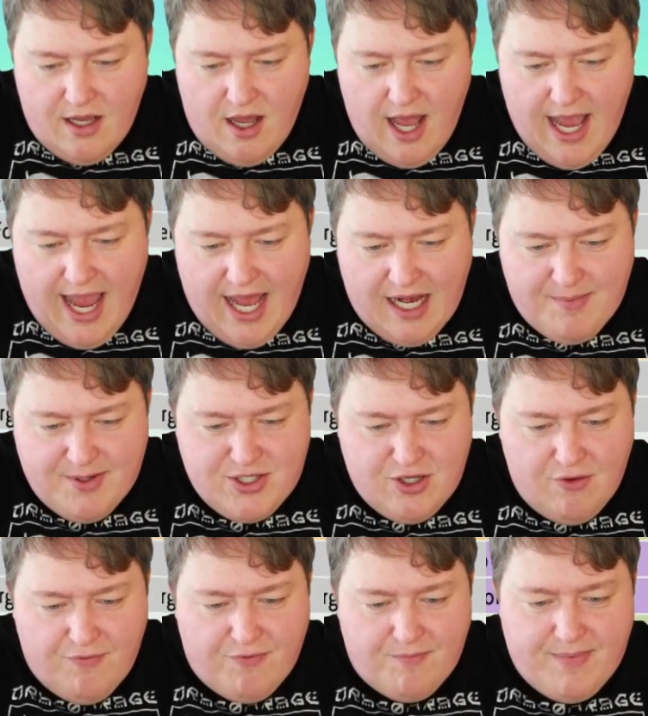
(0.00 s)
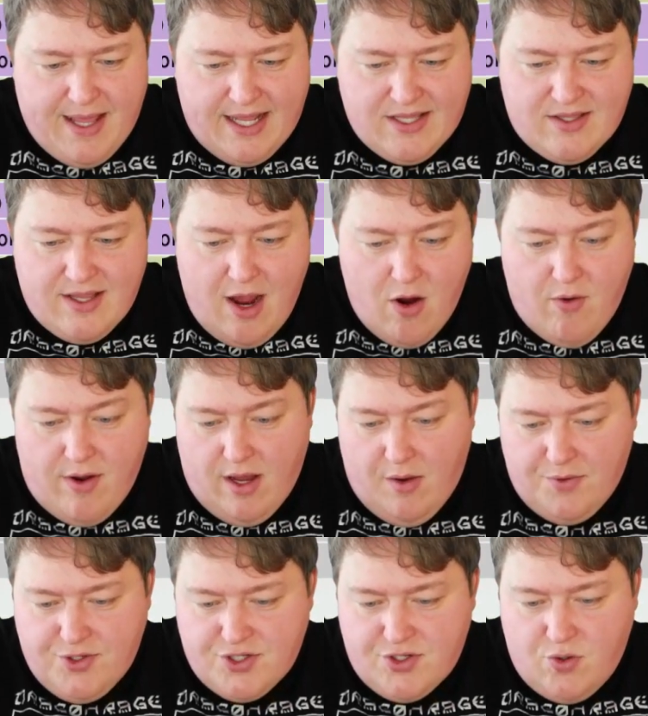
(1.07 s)
I had a Bidoof from that area,
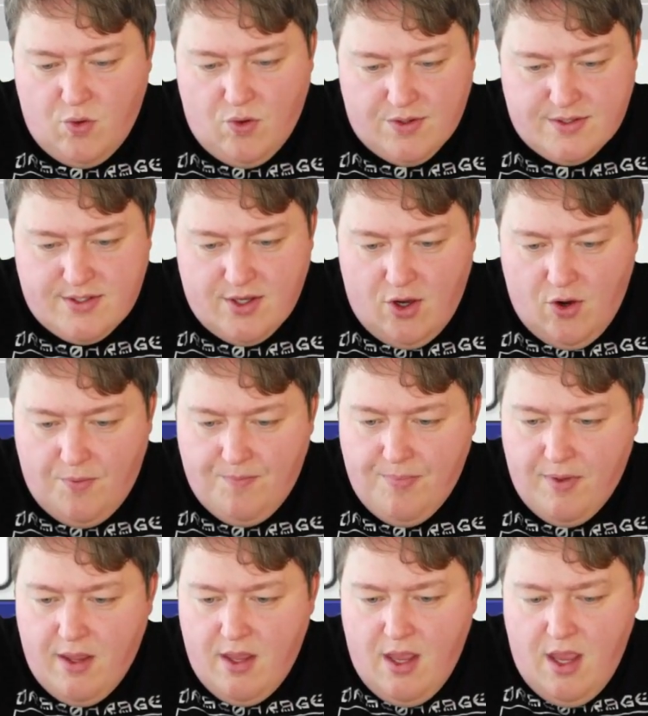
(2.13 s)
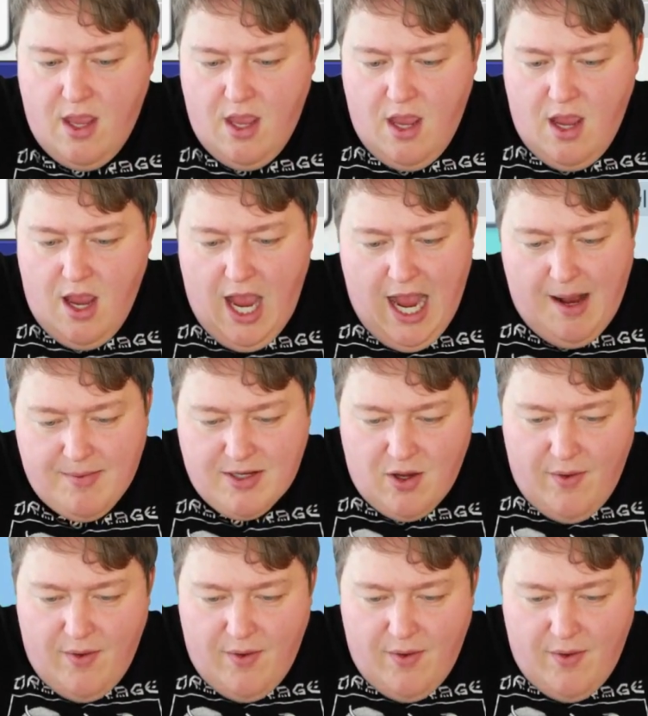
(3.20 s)
which is cool. So I'm going